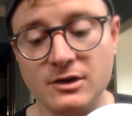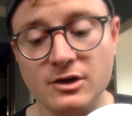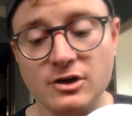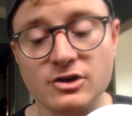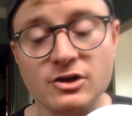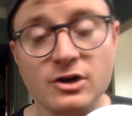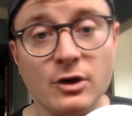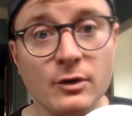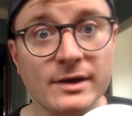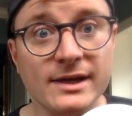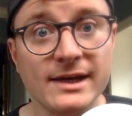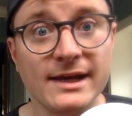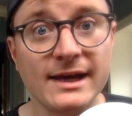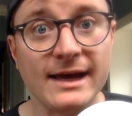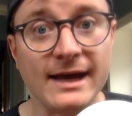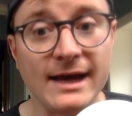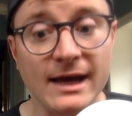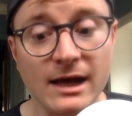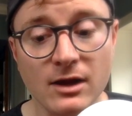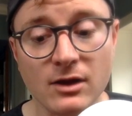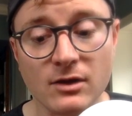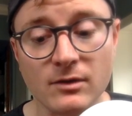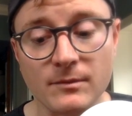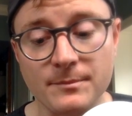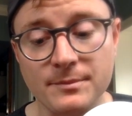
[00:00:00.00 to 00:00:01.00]
Go get
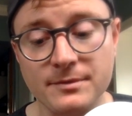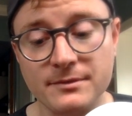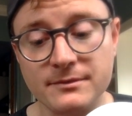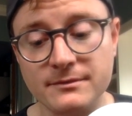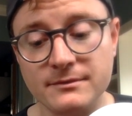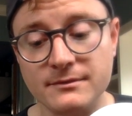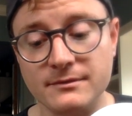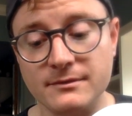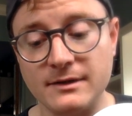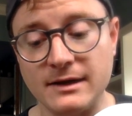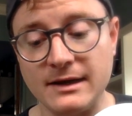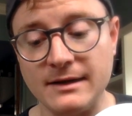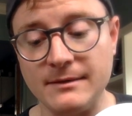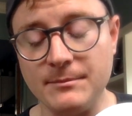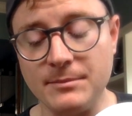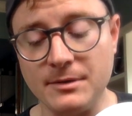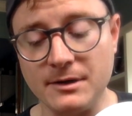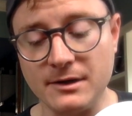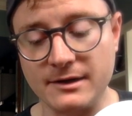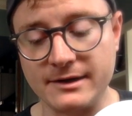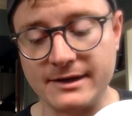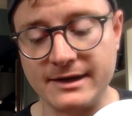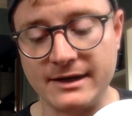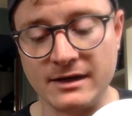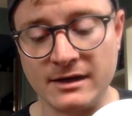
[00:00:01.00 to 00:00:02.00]
help, I
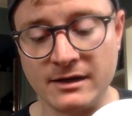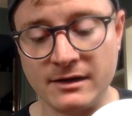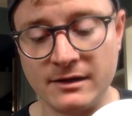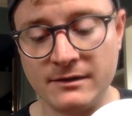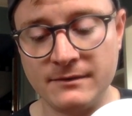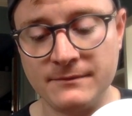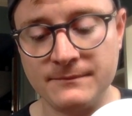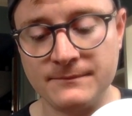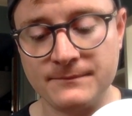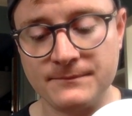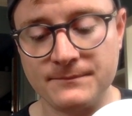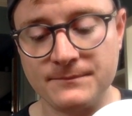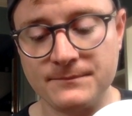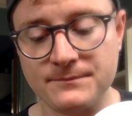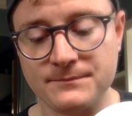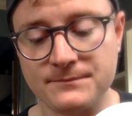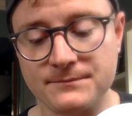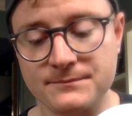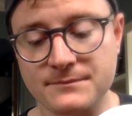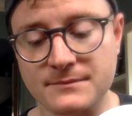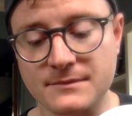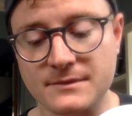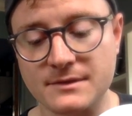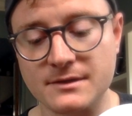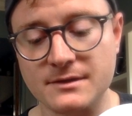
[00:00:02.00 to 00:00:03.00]
bark at her.
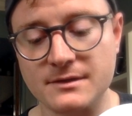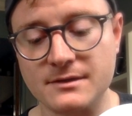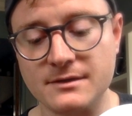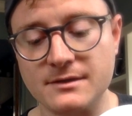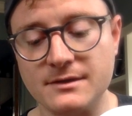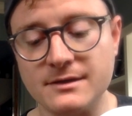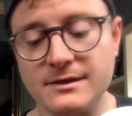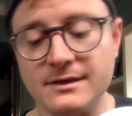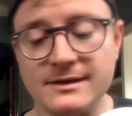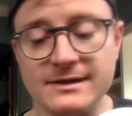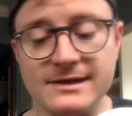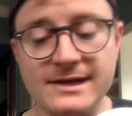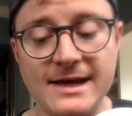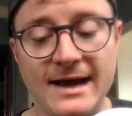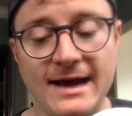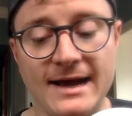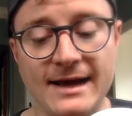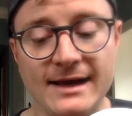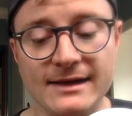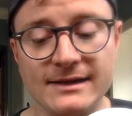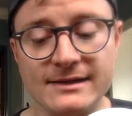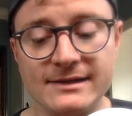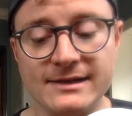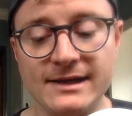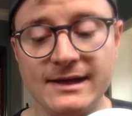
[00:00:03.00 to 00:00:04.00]

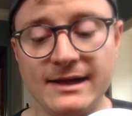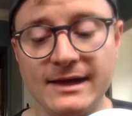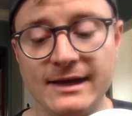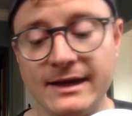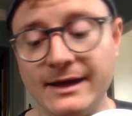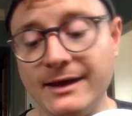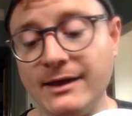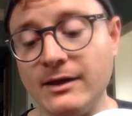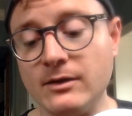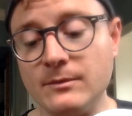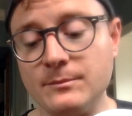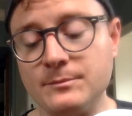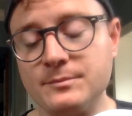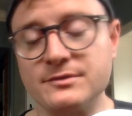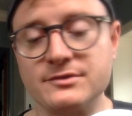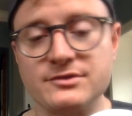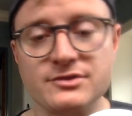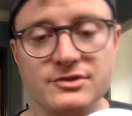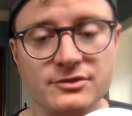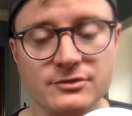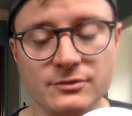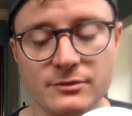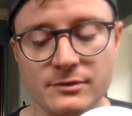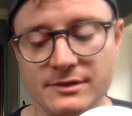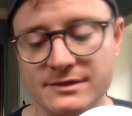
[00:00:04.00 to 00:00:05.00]
Yeah, get help,
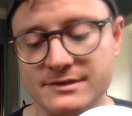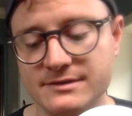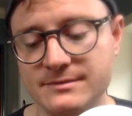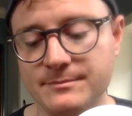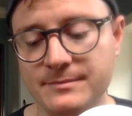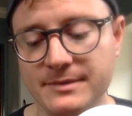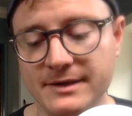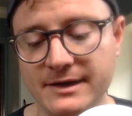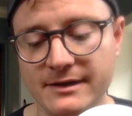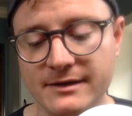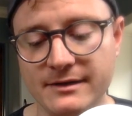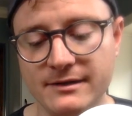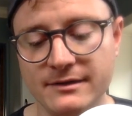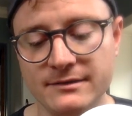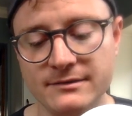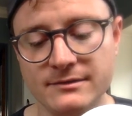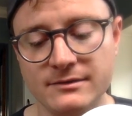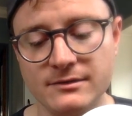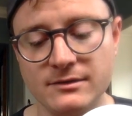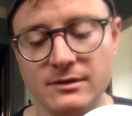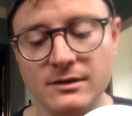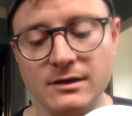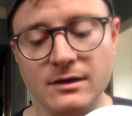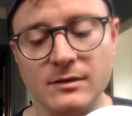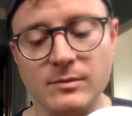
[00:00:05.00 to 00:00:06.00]
snorts Bear.
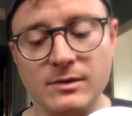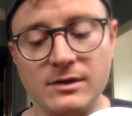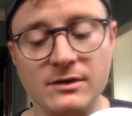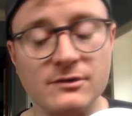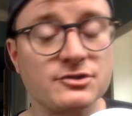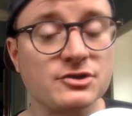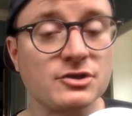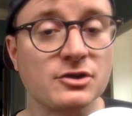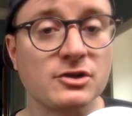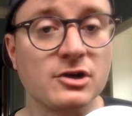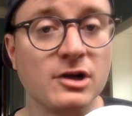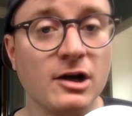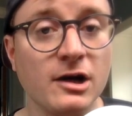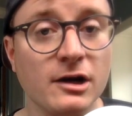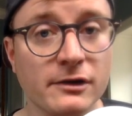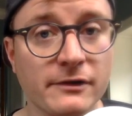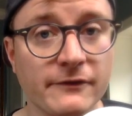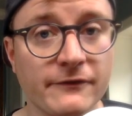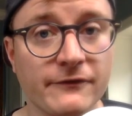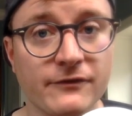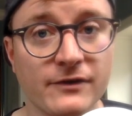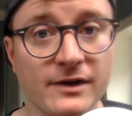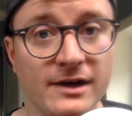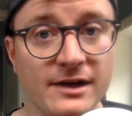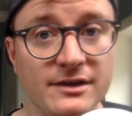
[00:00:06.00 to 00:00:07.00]
Why don't you call your
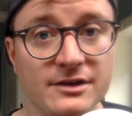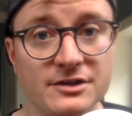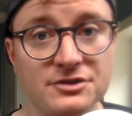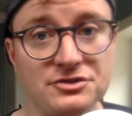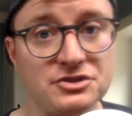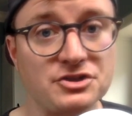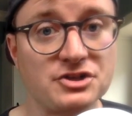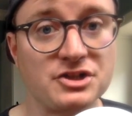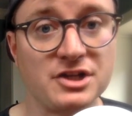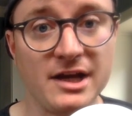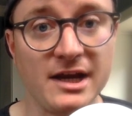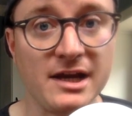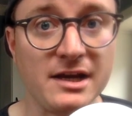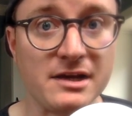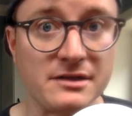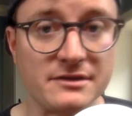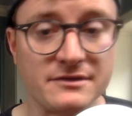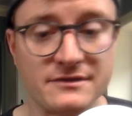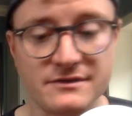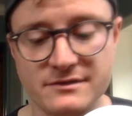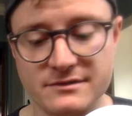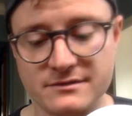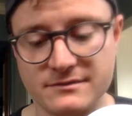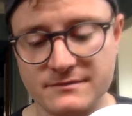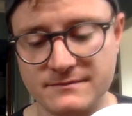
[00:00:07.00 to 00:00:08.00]
friend
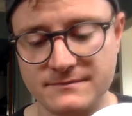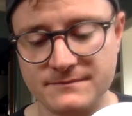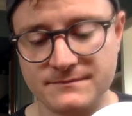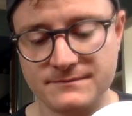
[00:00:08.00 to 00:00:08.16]
Chase?